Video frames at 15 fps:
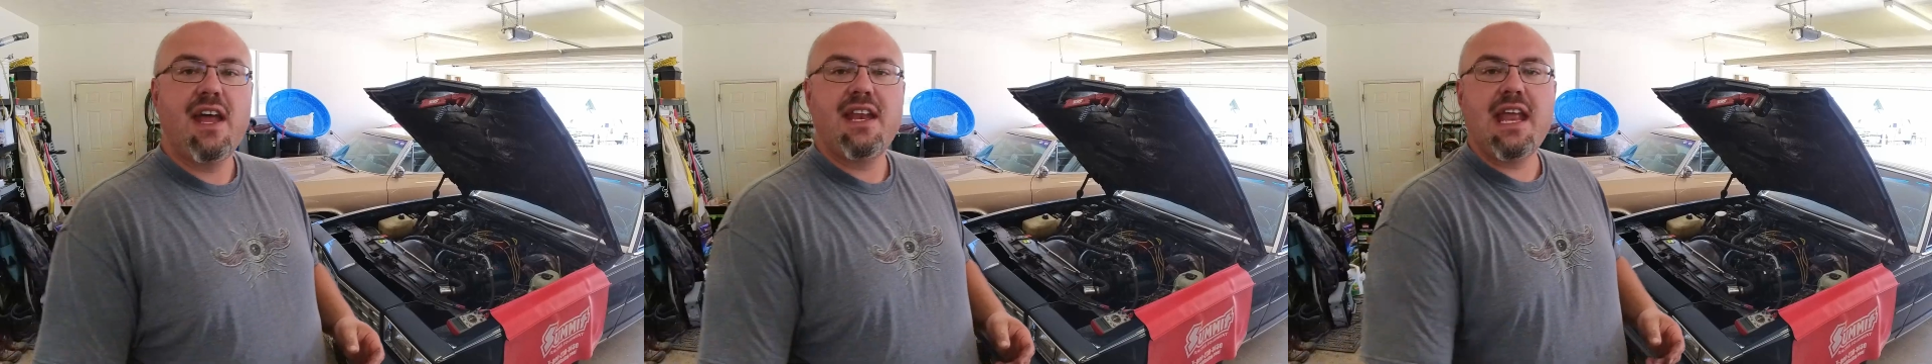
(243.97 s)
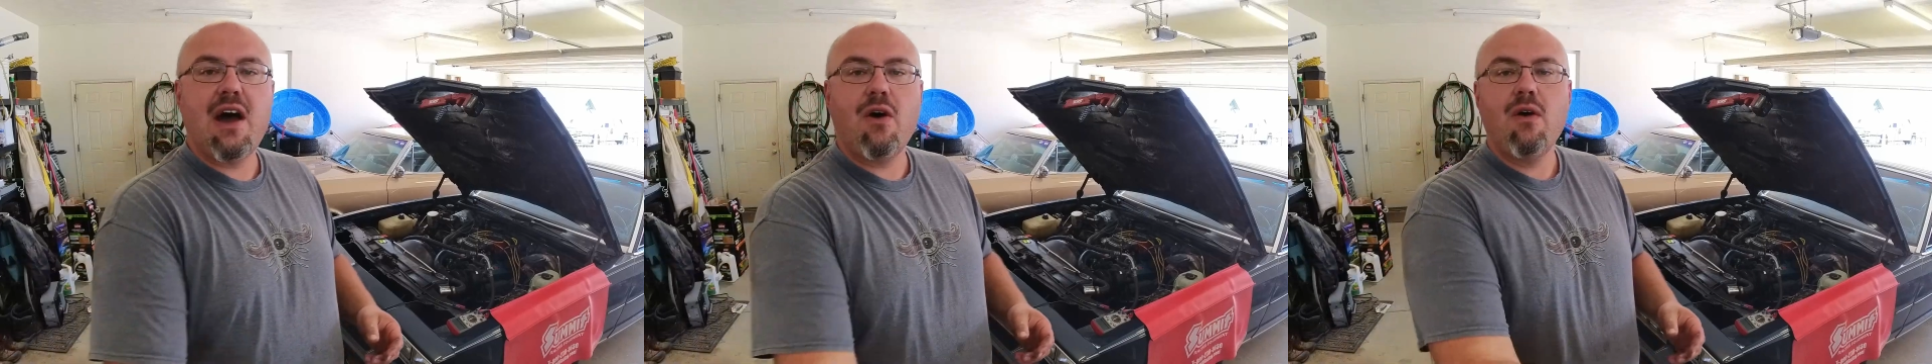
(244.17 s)

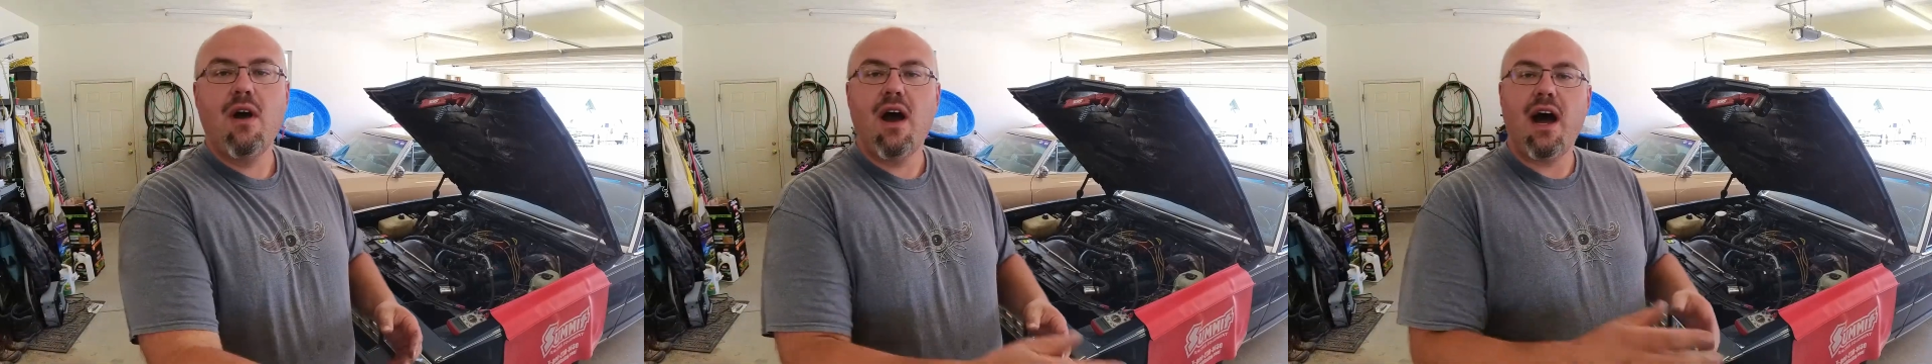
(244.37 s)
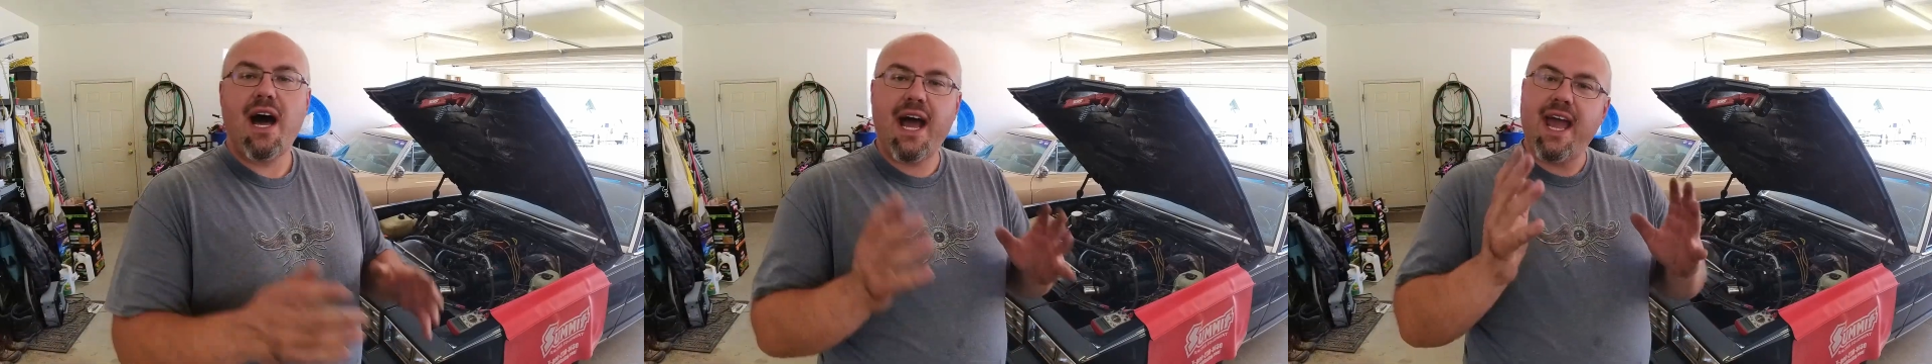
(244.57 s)
Now,
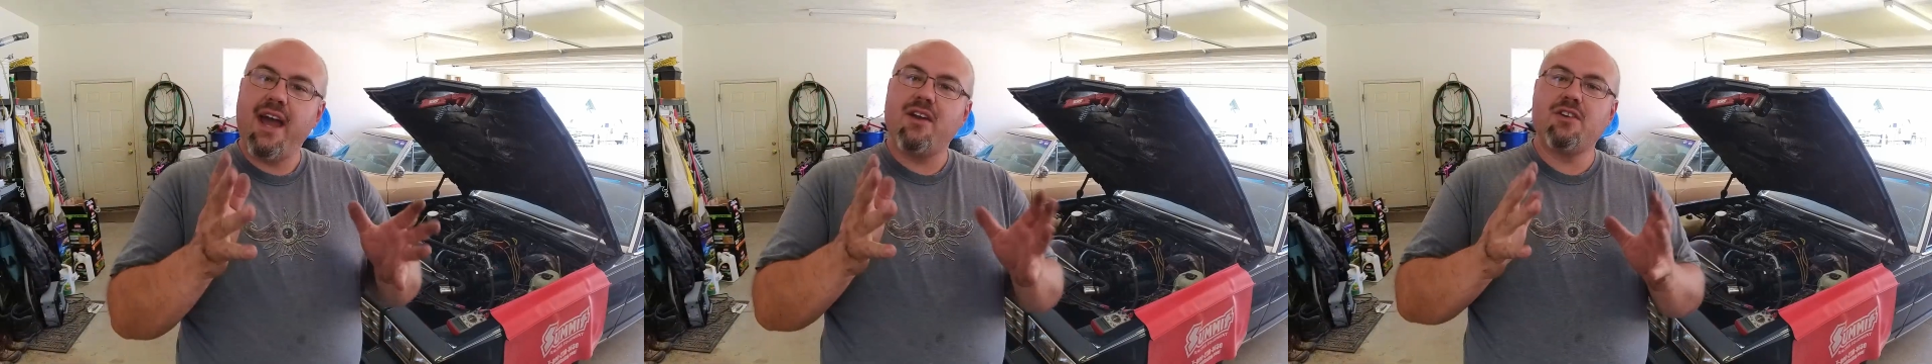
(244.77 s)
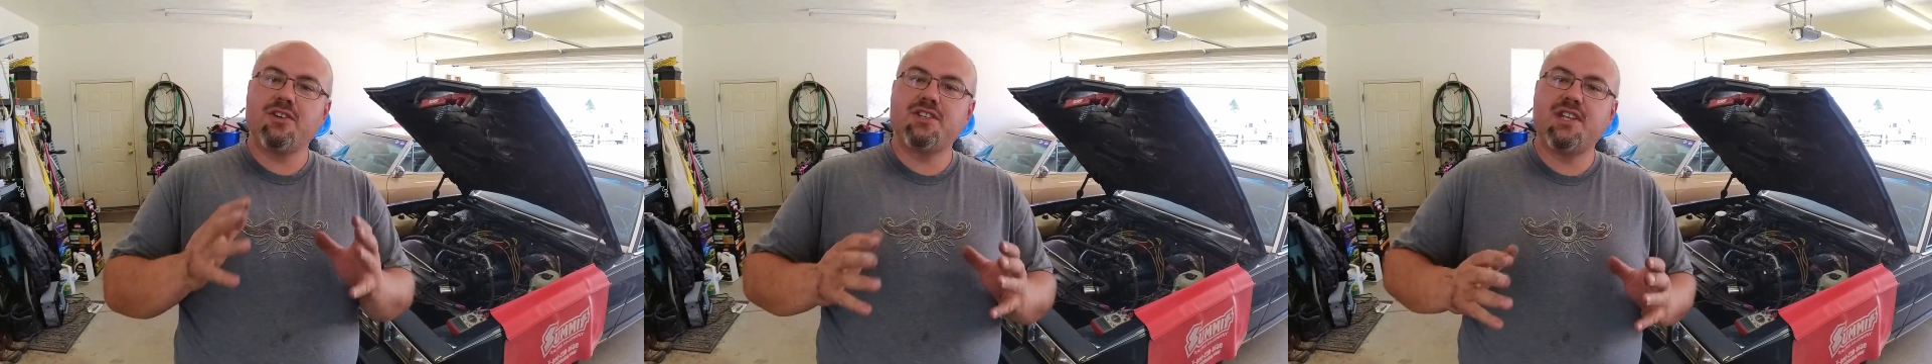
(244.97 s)
I
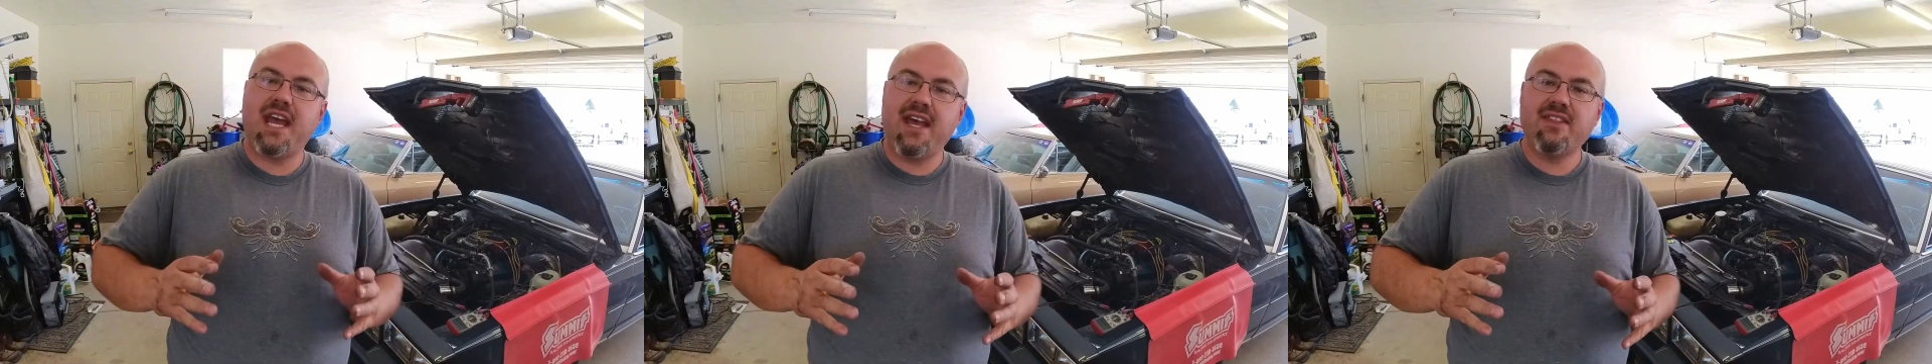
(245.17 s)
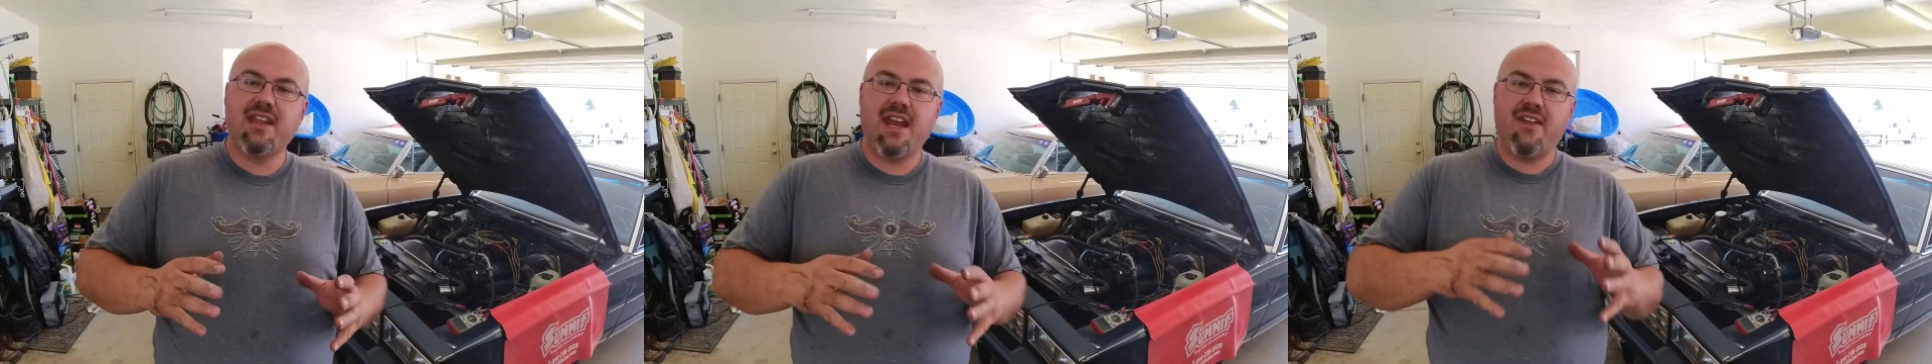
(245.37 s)

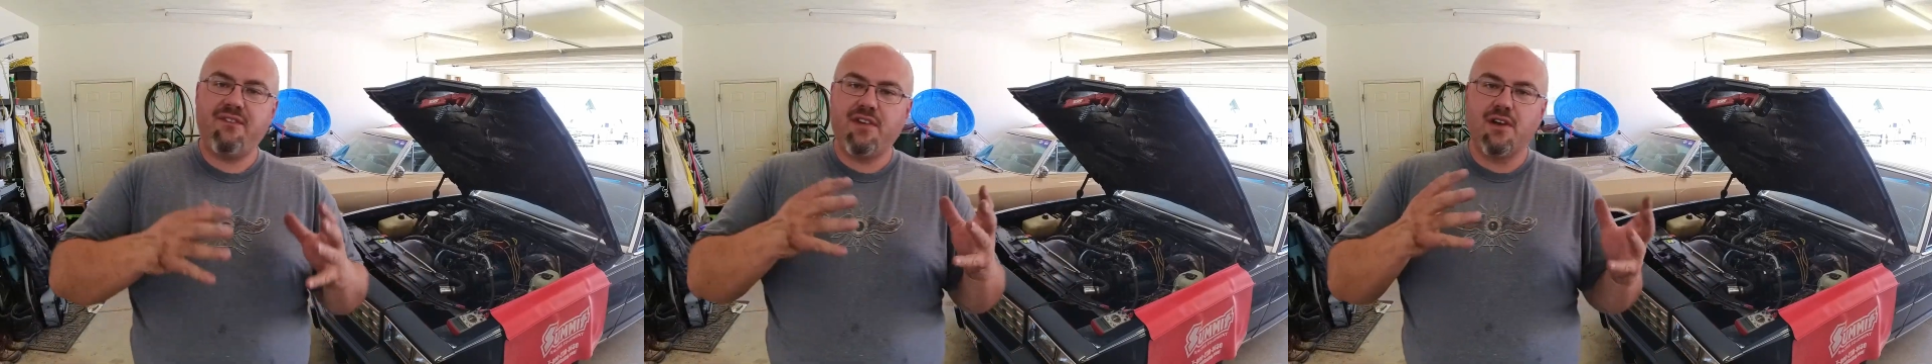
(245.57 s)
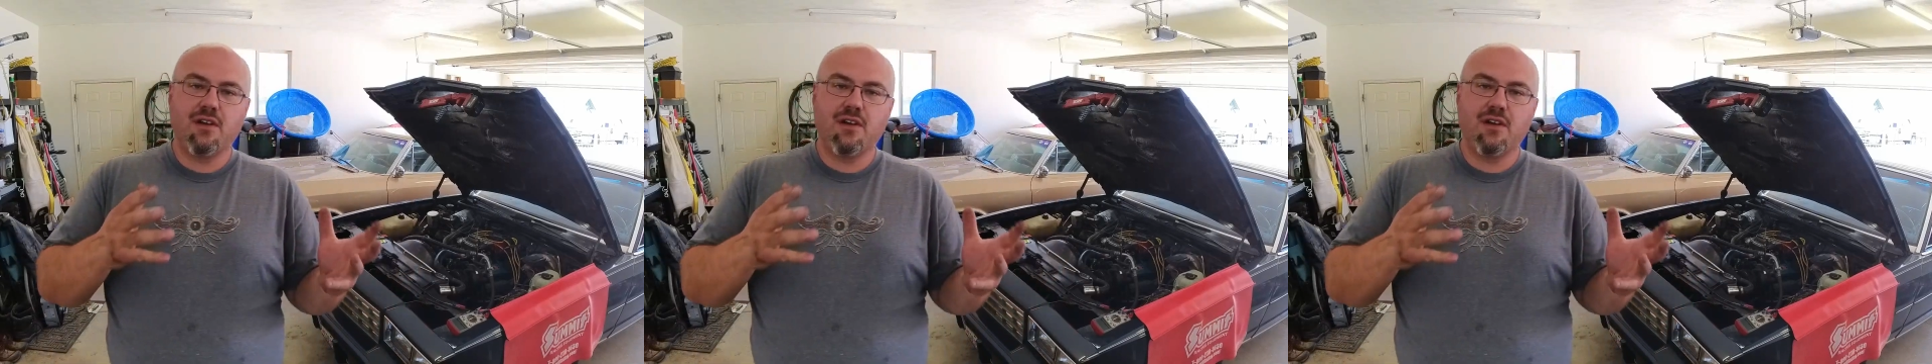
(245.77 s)
understand that if